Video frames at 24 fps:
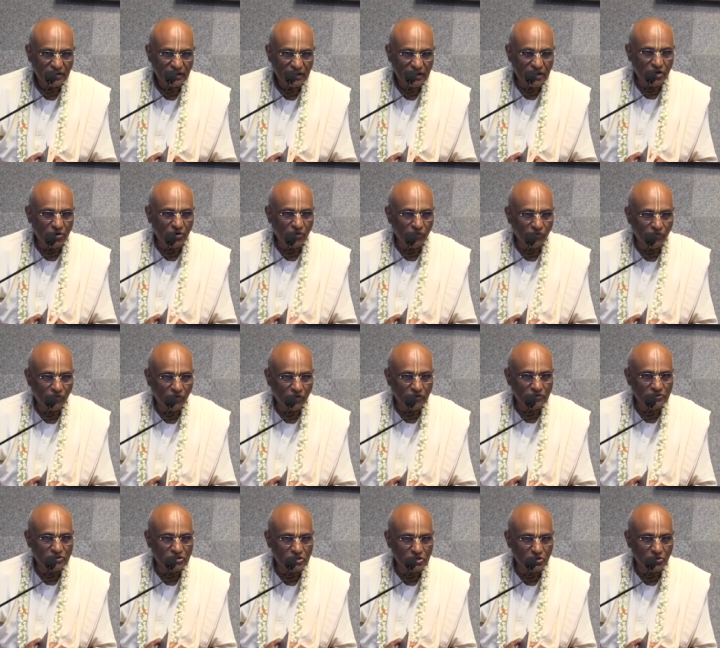Ego,
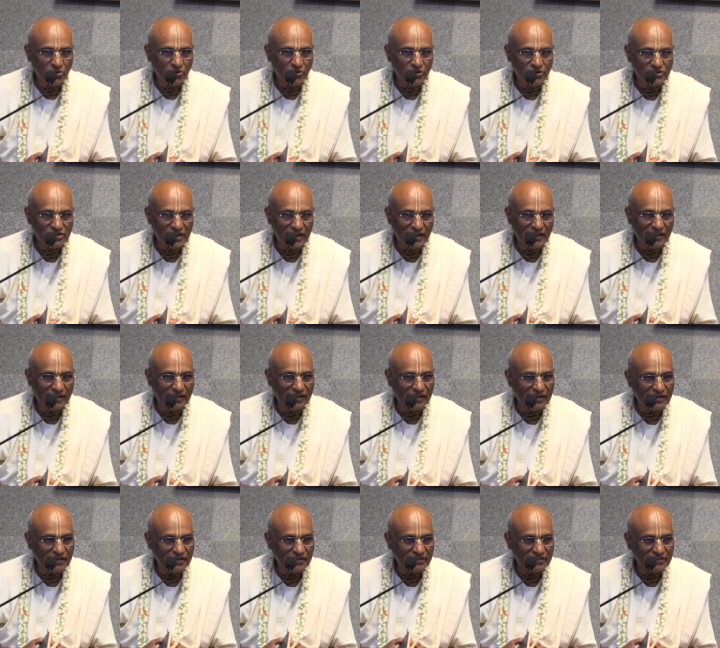false ego is another
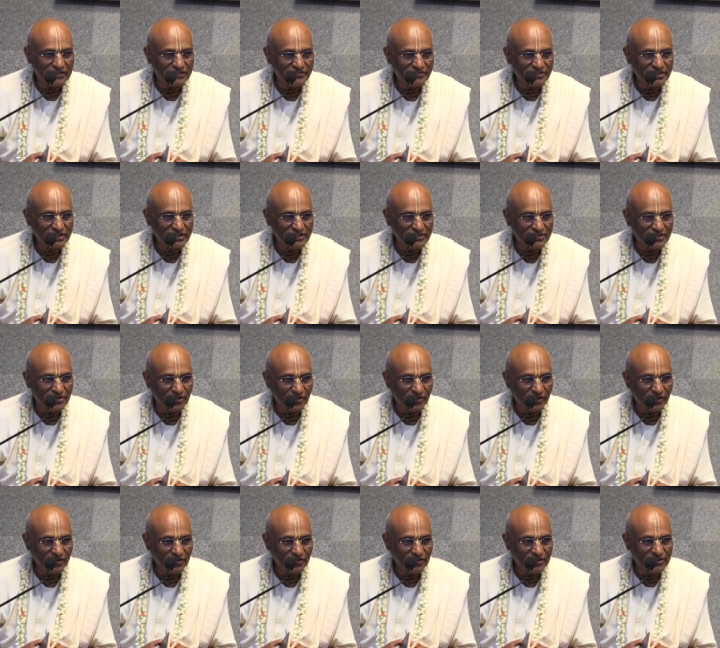energy which has got,
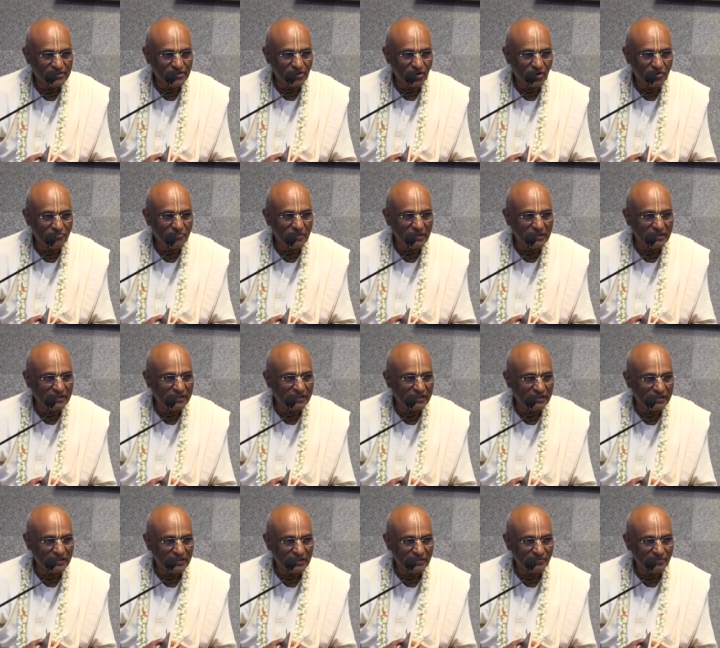these are all
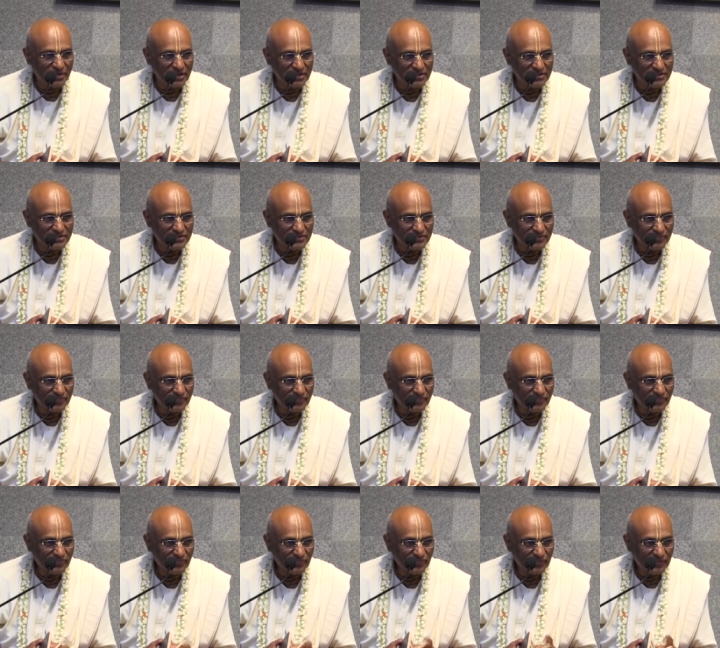material elements.
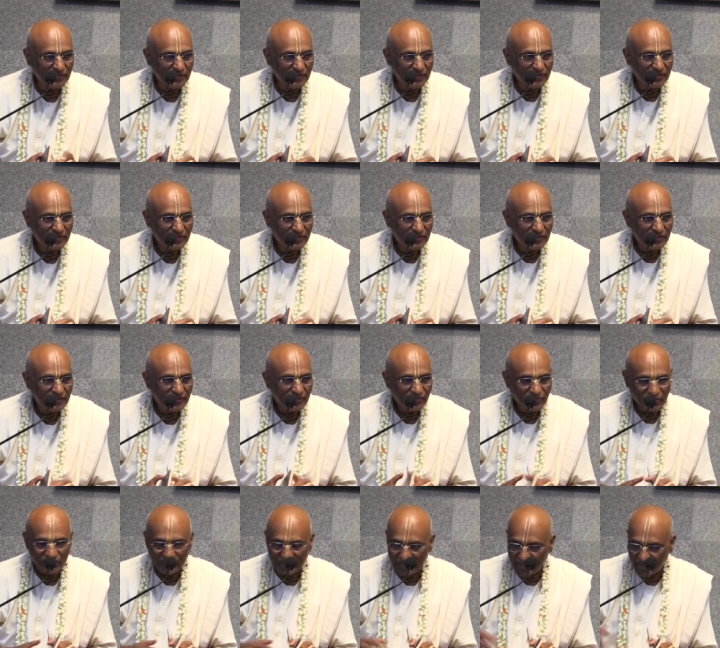
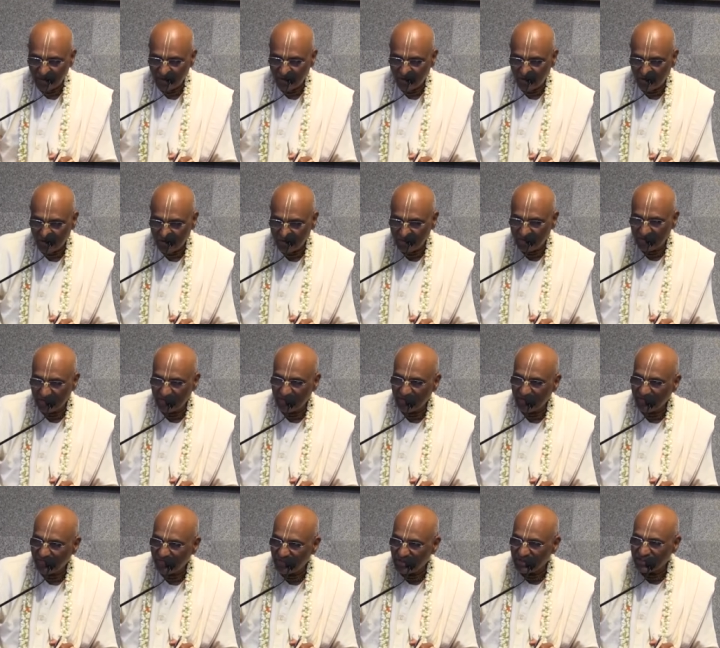When they're all
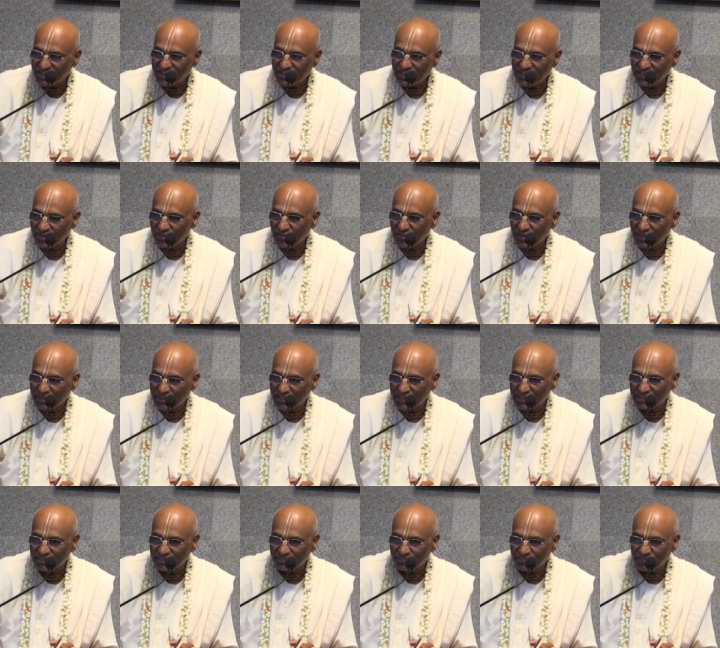functioning together
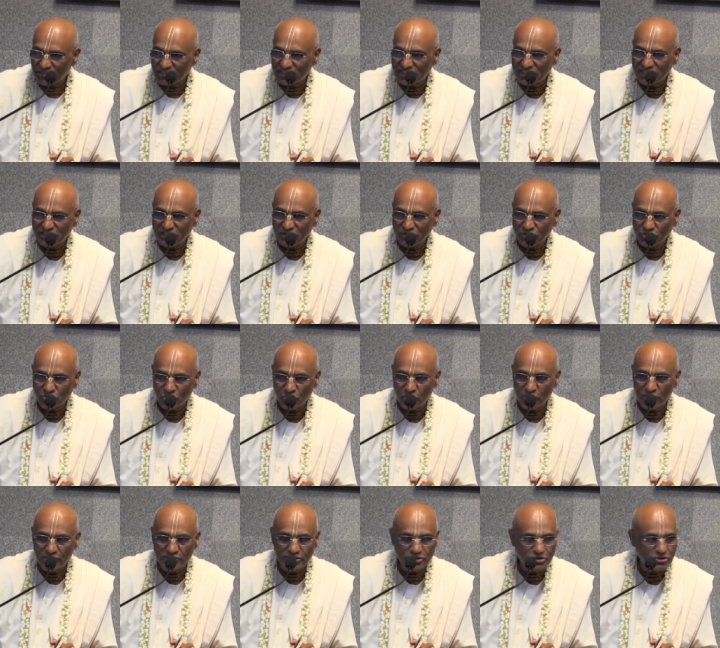in the presence of
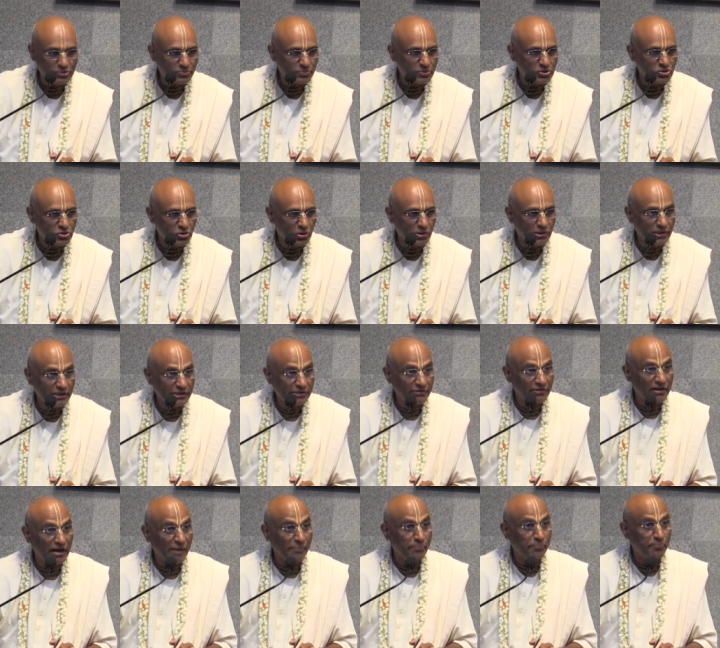soul and super soul, it
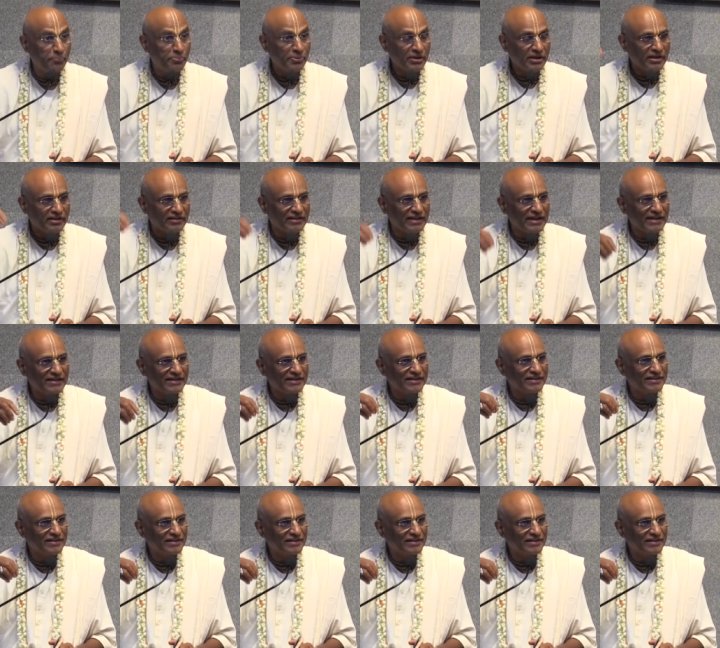will appear that